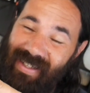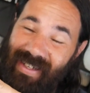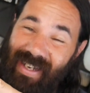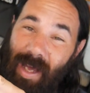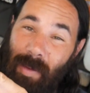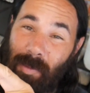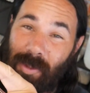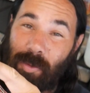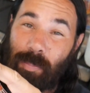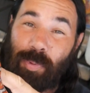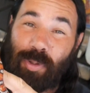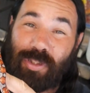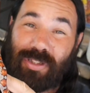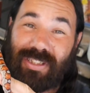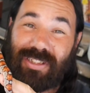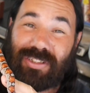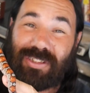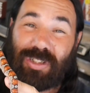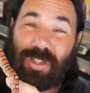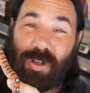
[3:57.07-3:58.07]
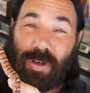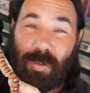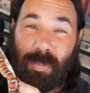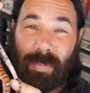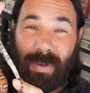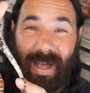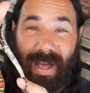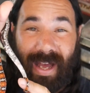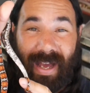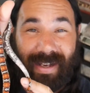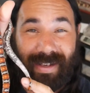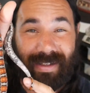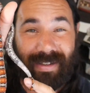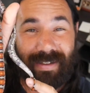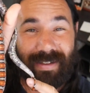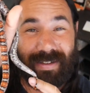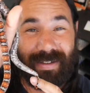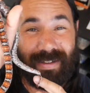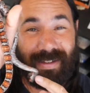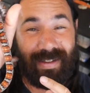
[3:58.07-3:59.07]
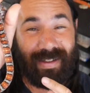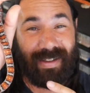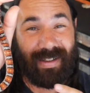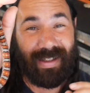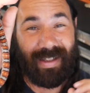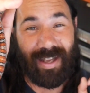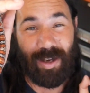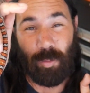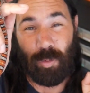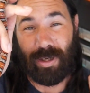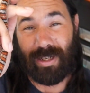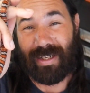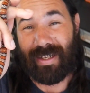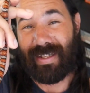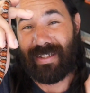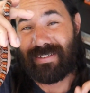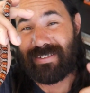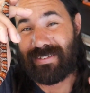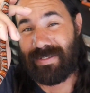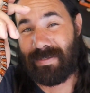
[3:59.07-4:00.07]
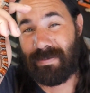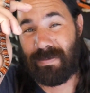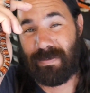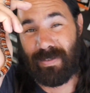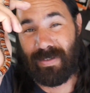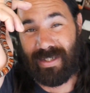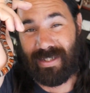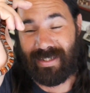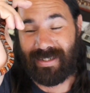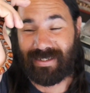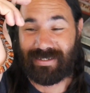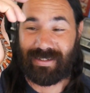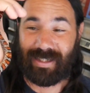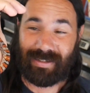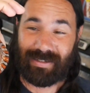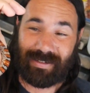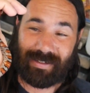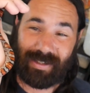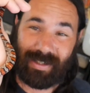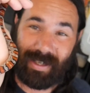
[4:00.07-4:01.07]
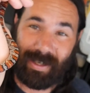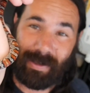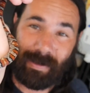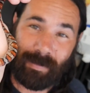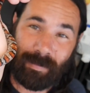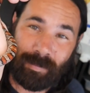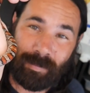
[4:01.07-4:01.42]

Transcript: Now I'm gonna put this girl back and we're gonna get some feedings done today.